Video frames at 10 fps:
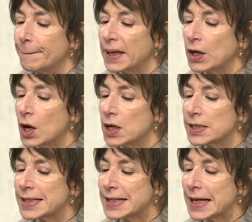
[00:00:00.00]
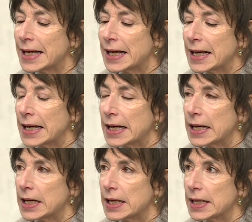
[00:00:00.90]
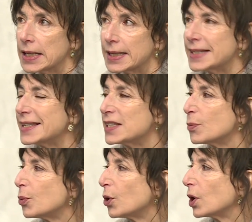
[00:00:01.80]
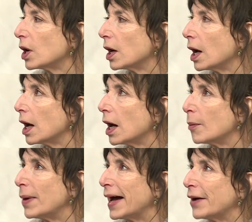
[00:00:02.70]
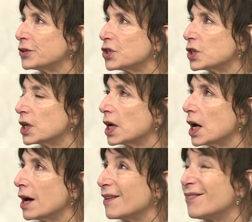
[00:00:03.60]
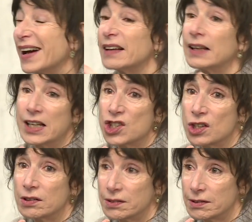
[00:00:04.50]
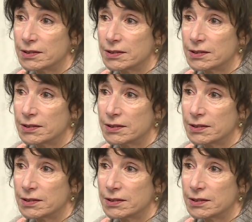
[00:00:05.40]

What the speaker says: Because this is a book about violation.